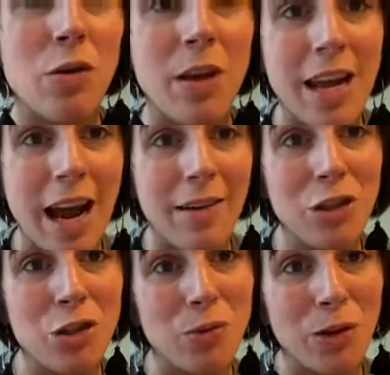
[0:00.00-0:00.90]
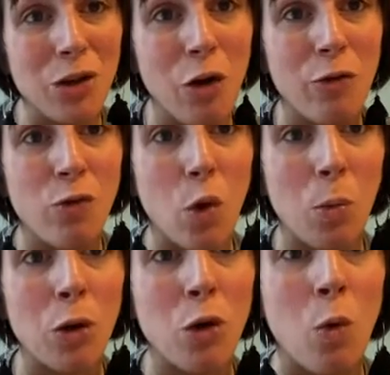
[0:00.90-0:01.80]
can have the drill go
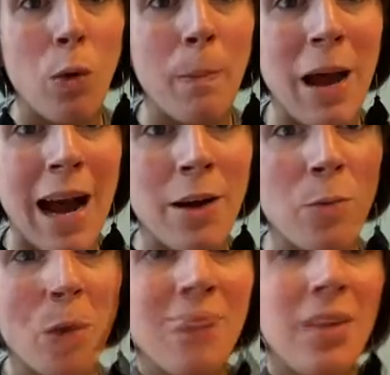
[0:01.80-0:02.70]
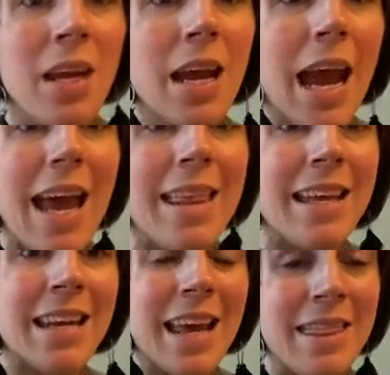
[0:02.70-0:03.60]
forward or backward. And
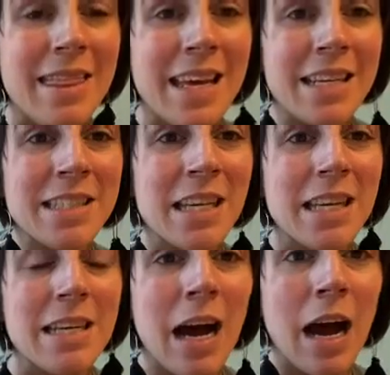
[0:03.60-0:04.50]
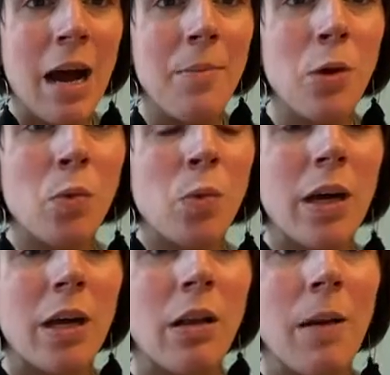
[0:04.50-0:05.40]
then this knob
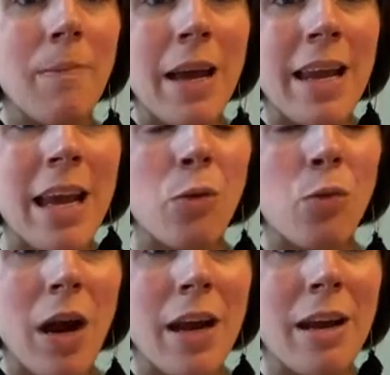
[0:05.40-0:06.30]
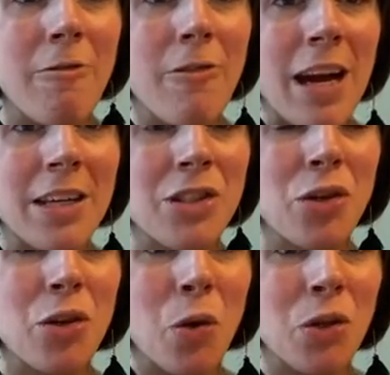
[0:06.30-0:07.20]
will make it run
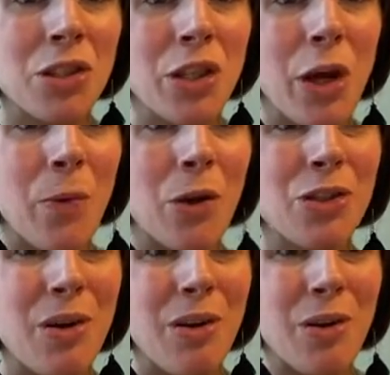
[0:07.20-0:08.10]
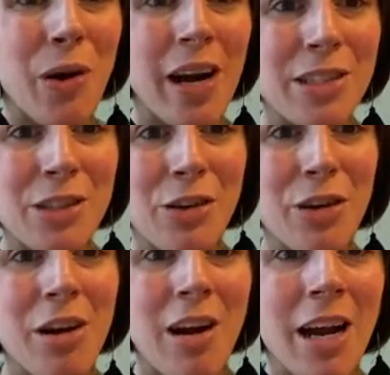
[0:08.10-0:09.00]
faster or slower. So I'll go ahead and turn
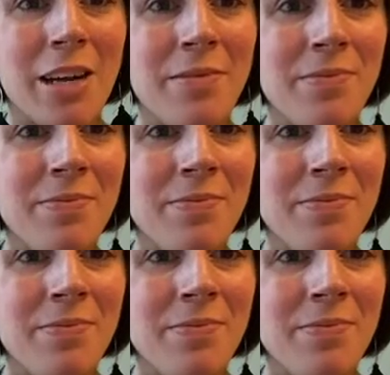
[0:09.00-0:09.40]
it on.